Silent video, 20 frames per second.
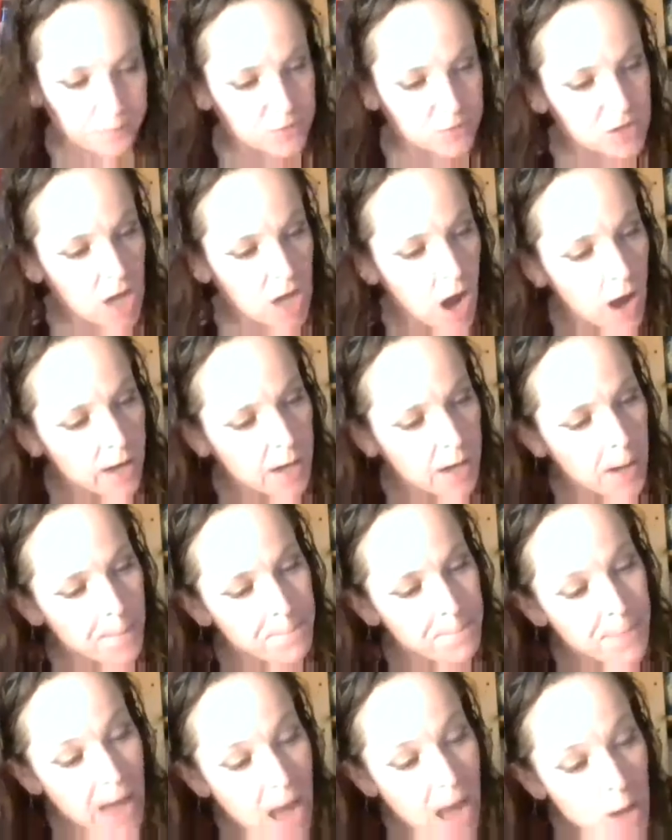talk
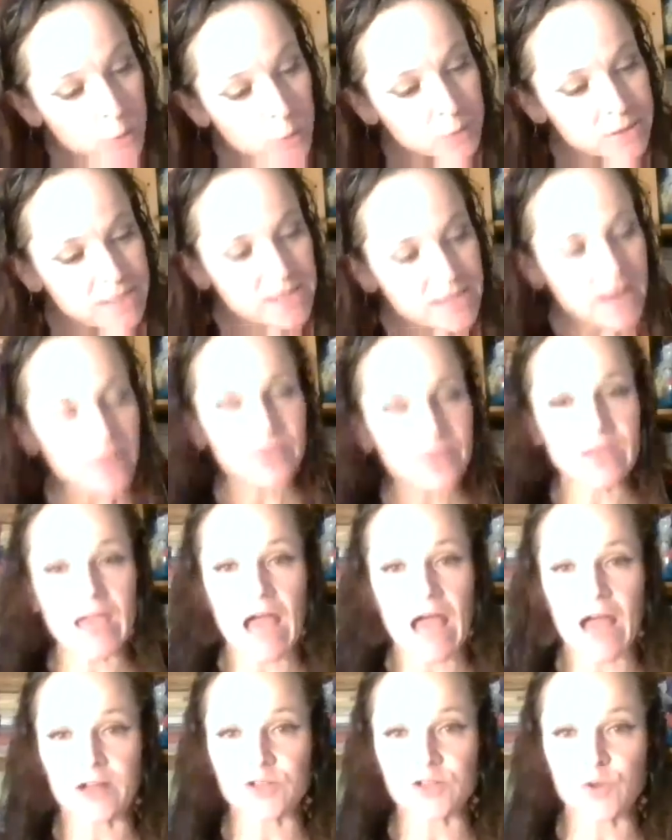about the
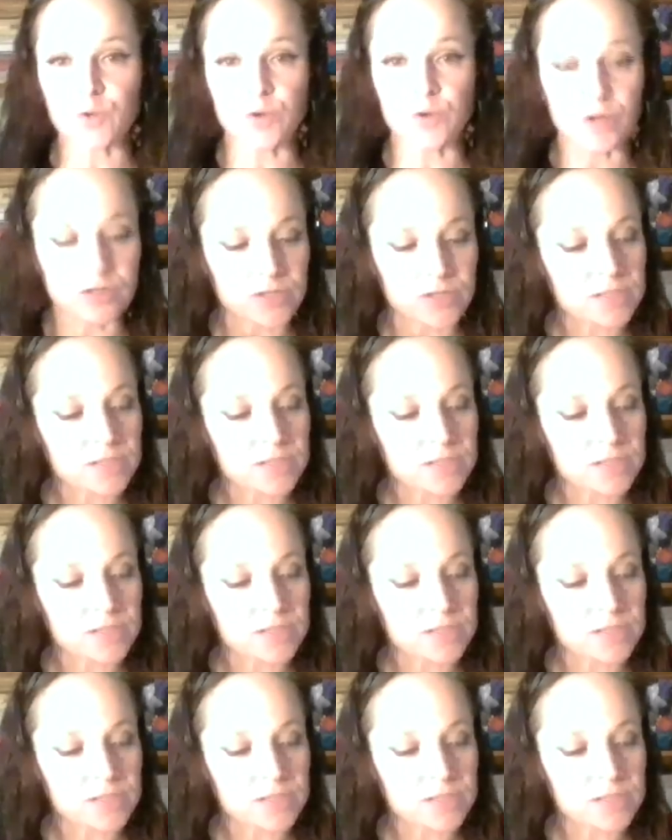actual,